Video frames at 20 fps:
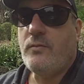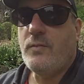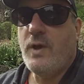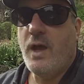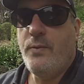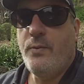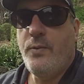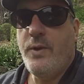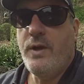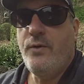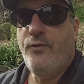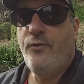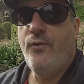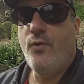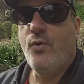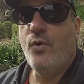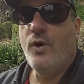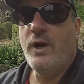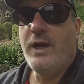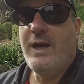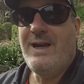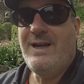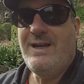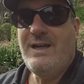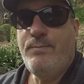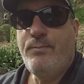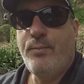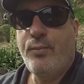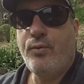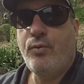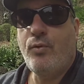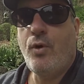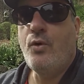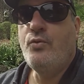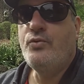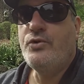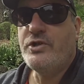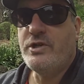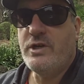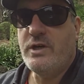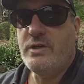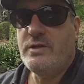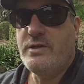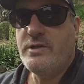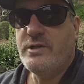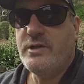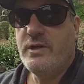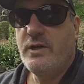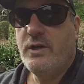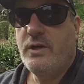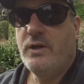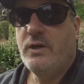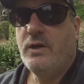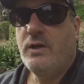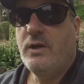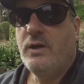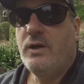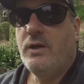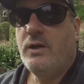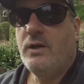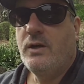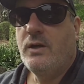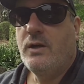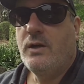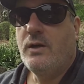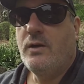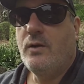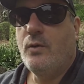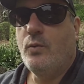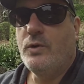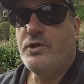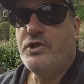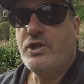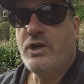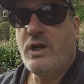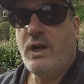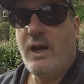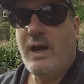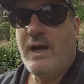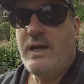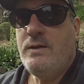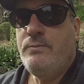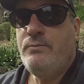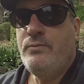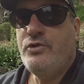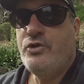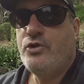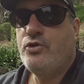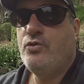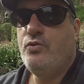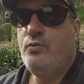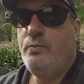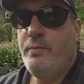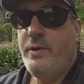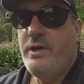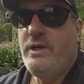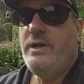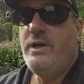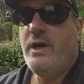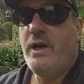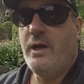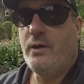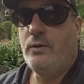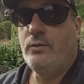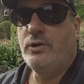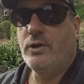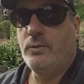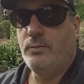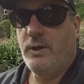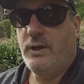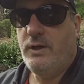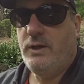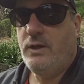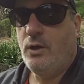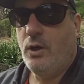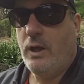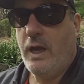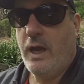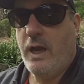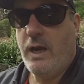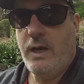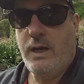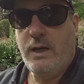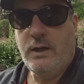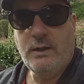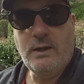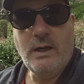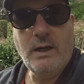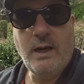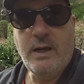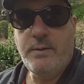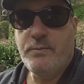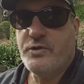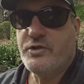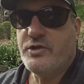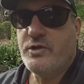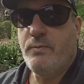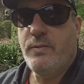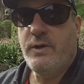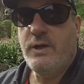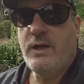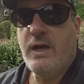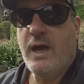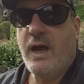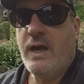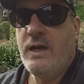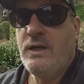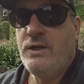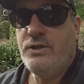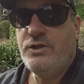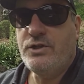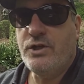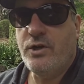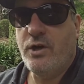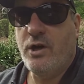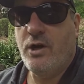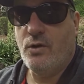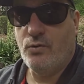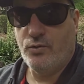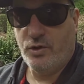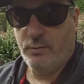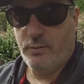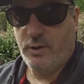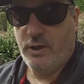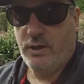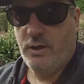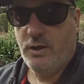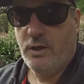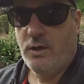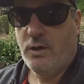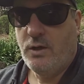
And therefore any process which claims to be alchemy and claims to be ancient alchemy,